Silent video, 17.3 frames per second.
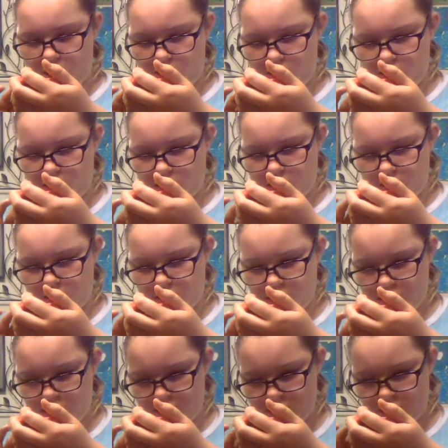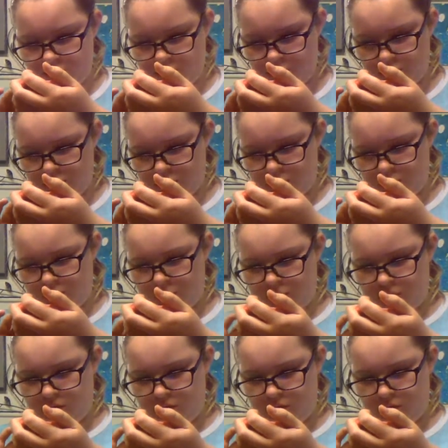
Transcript: Your iPod.